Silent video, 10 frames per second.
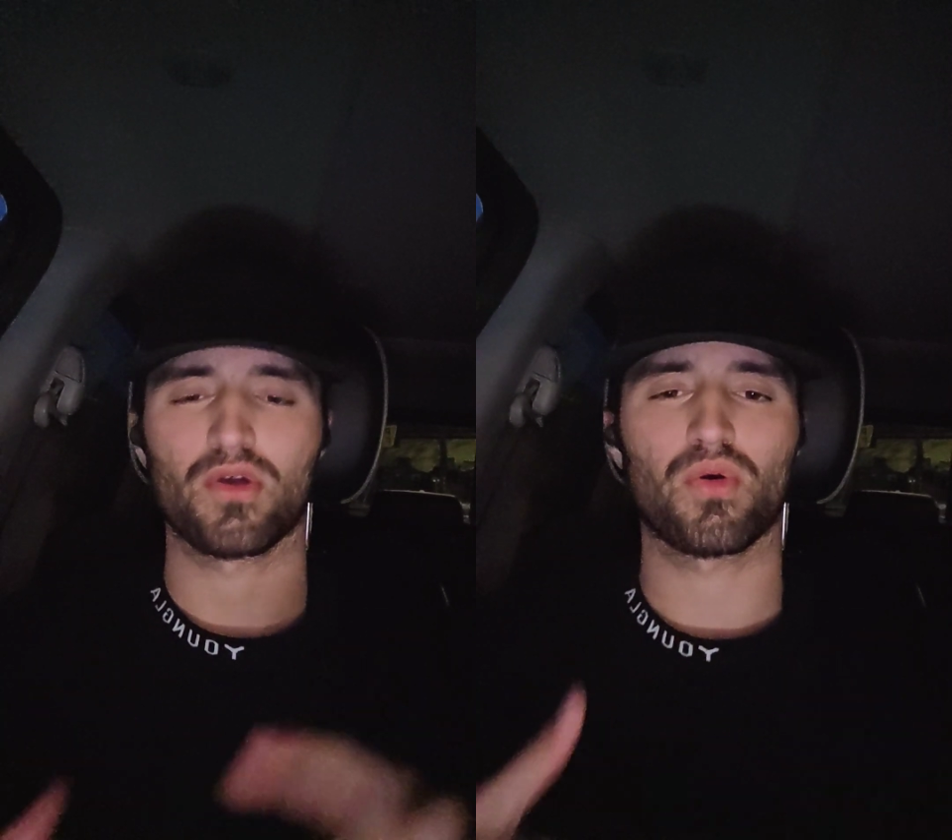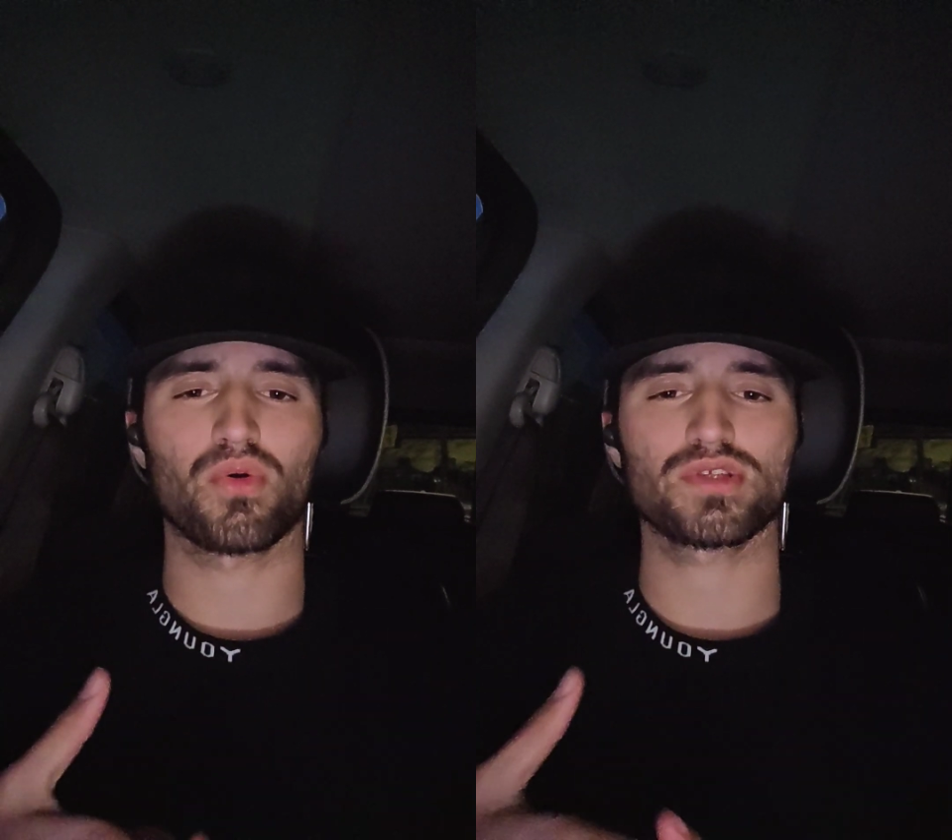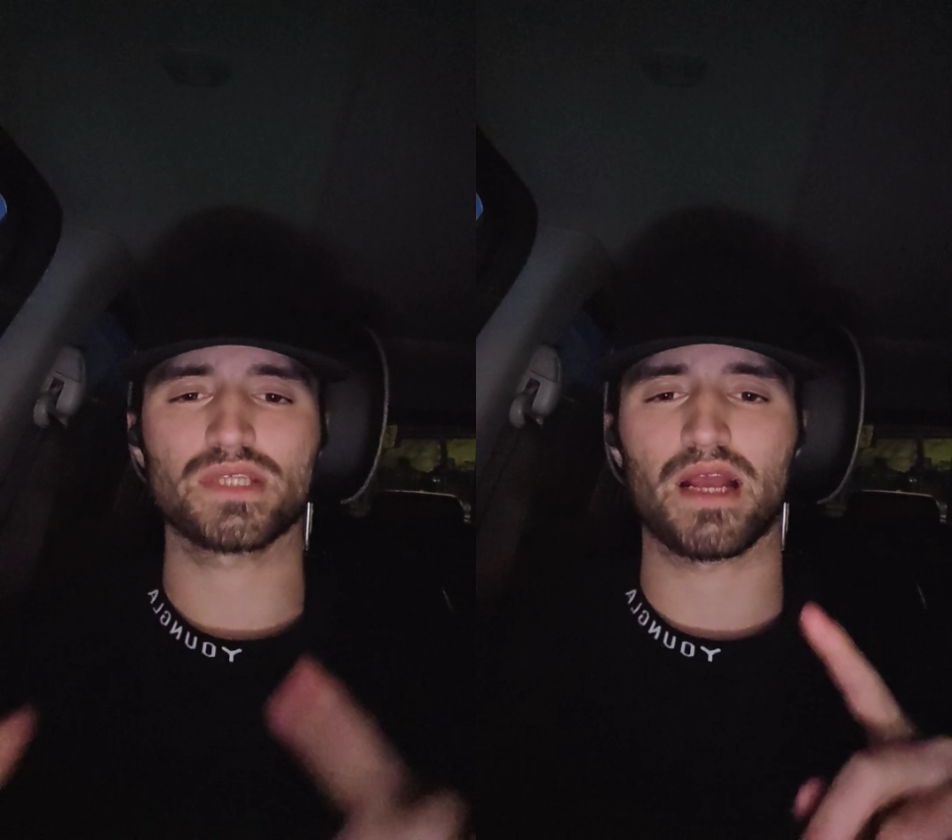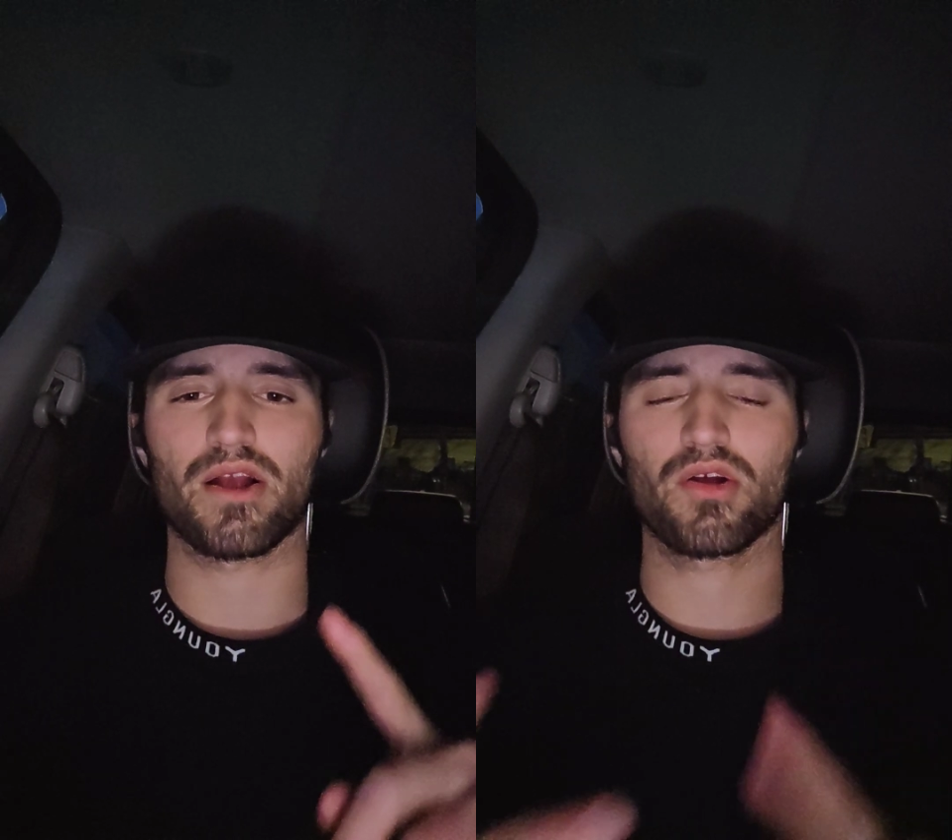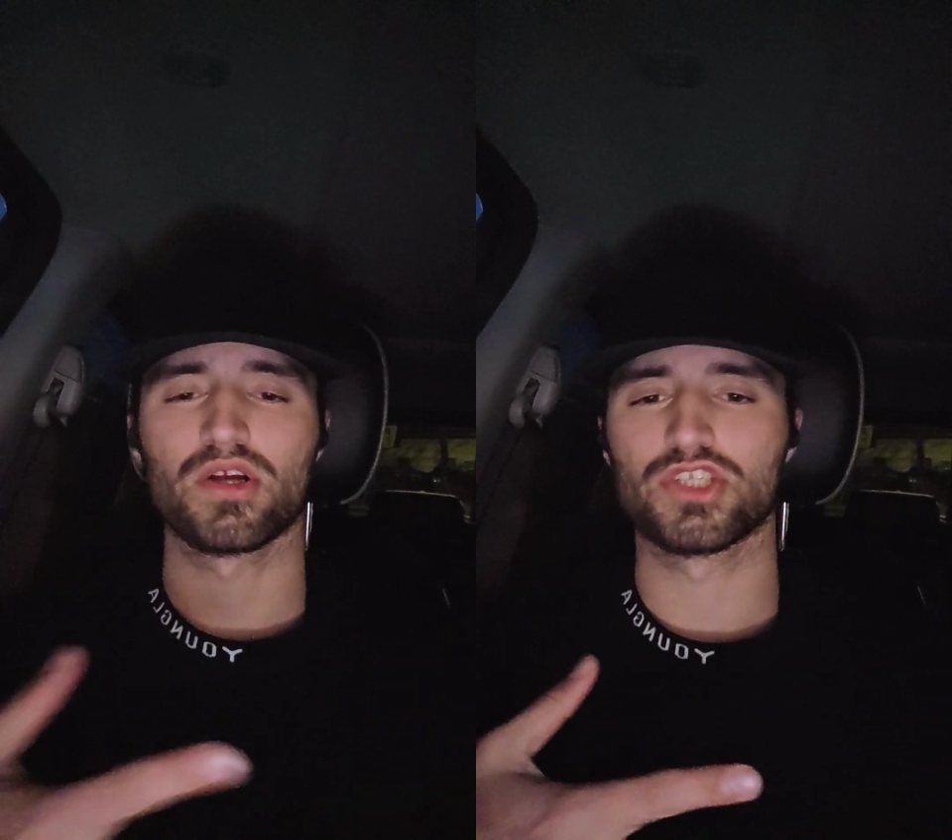
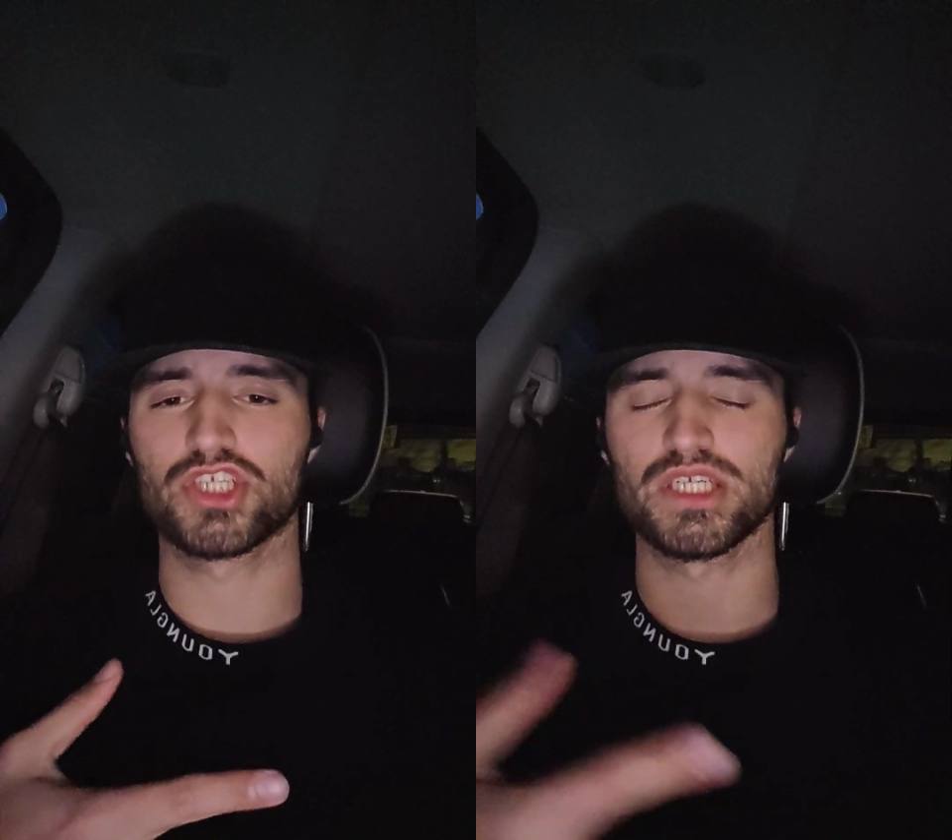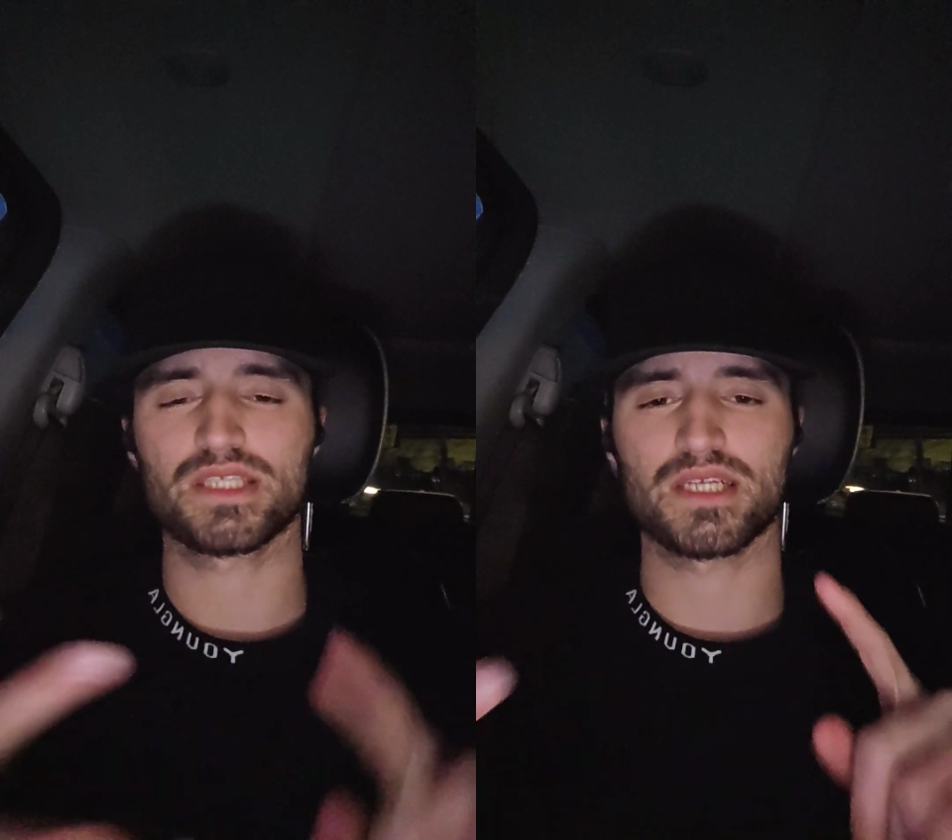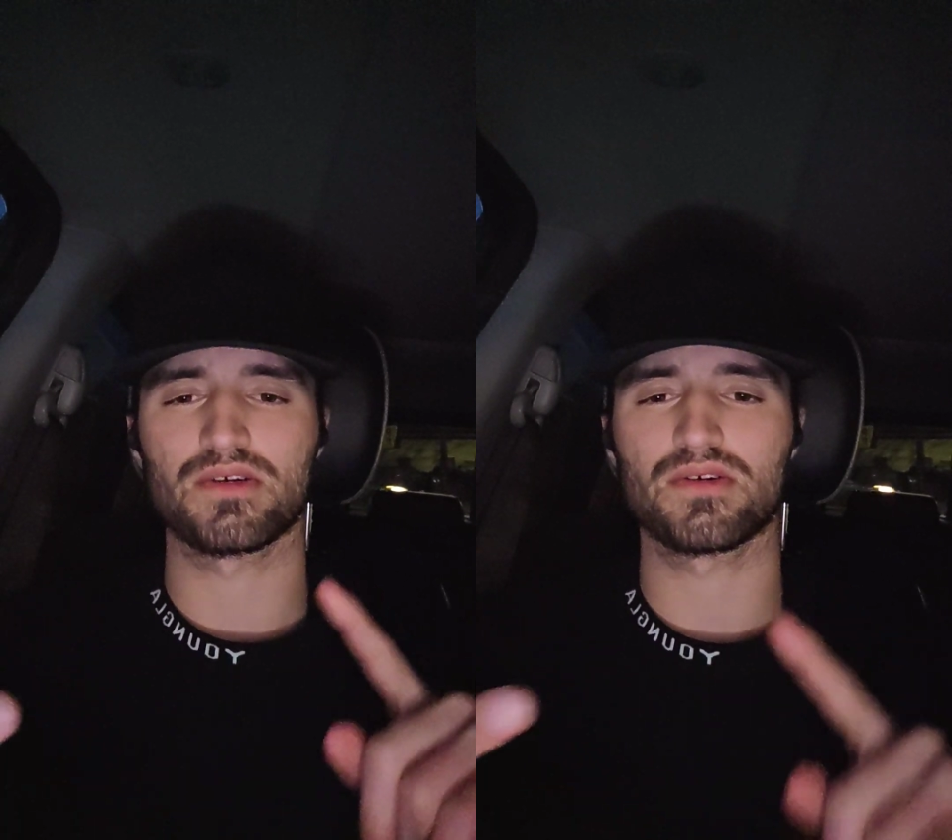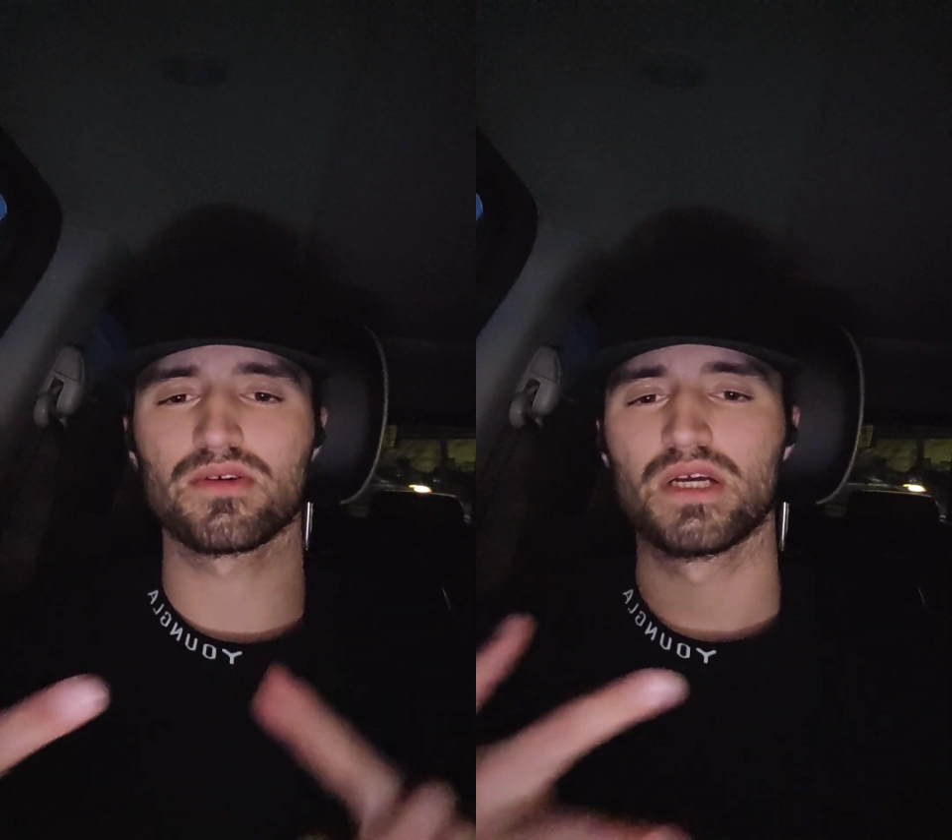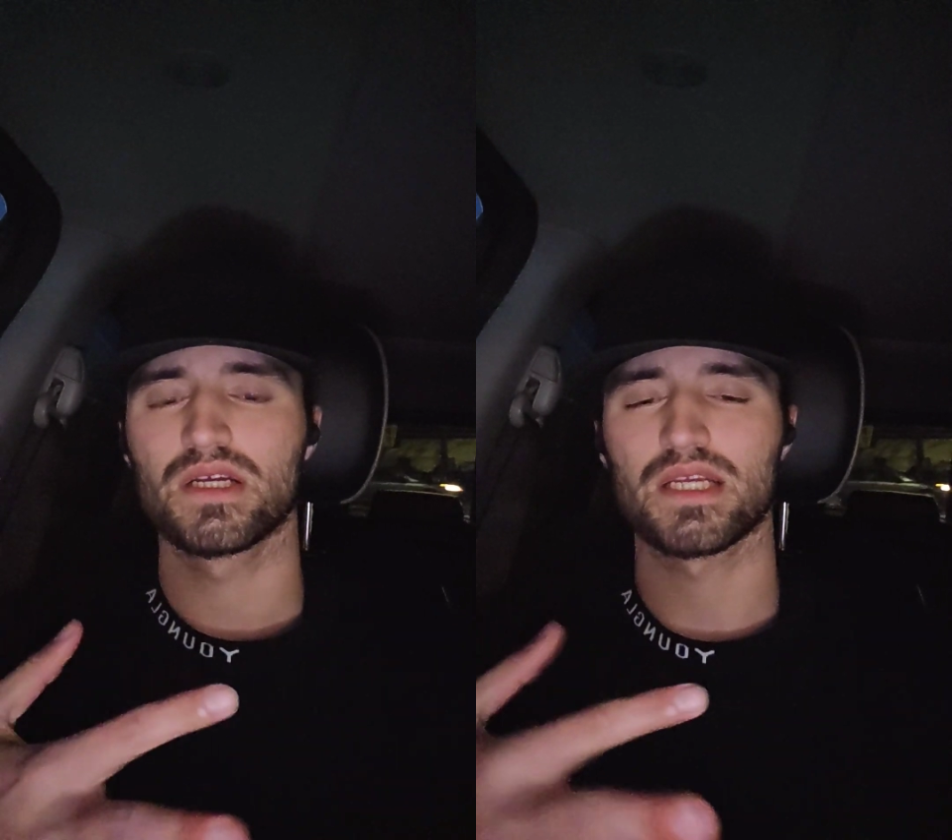Corsair, G-Skill,